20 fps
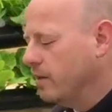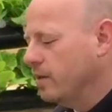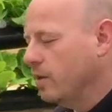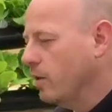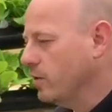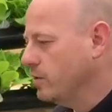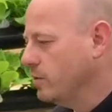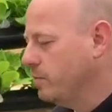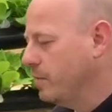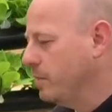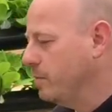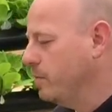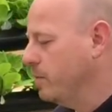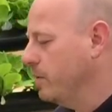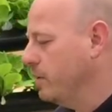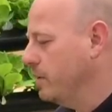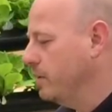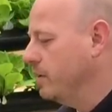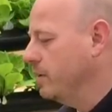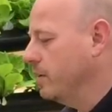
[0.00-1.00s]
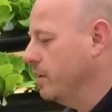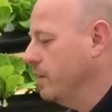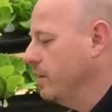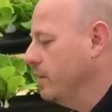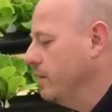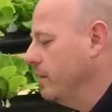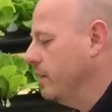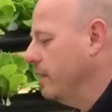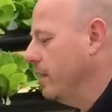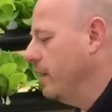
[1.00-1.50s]
lots of people can,
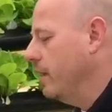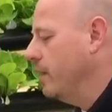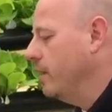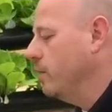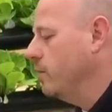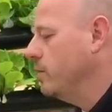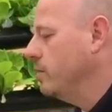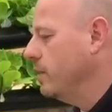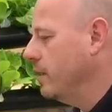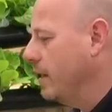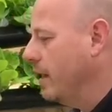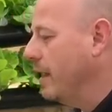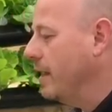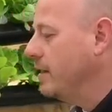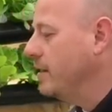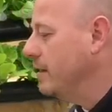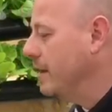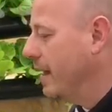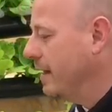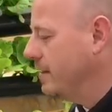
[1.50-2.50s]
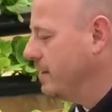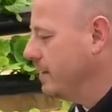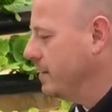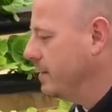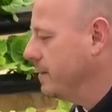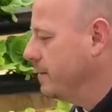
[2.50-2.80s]
can in